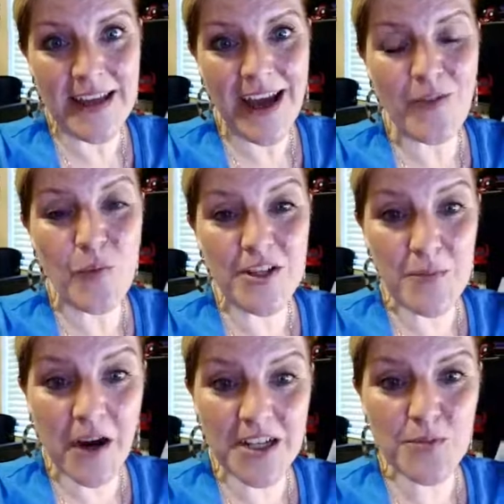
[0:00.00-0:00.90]
of which
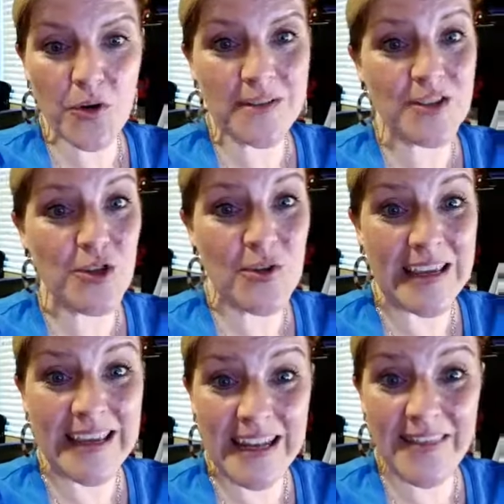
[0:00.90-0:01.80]
part's broken so you
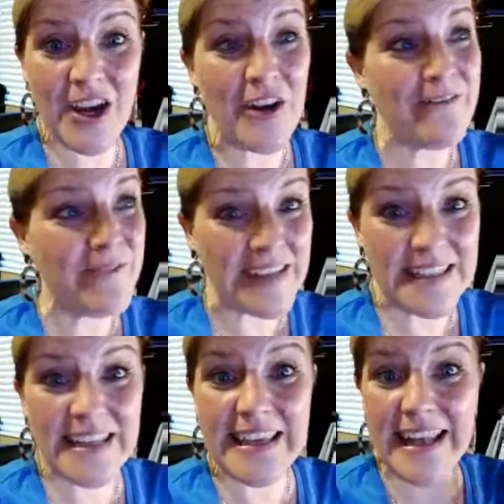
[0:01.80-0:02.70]
can get in there, fix
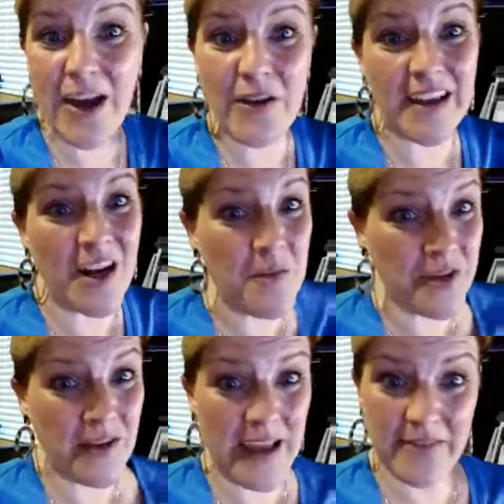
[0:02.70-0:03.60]
it, get out, and get on with
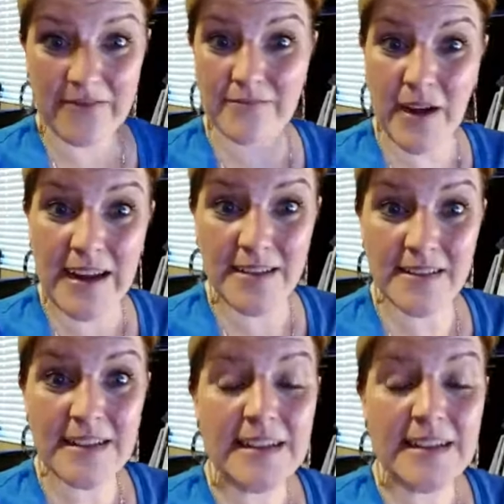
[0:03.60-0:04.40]
your life, right?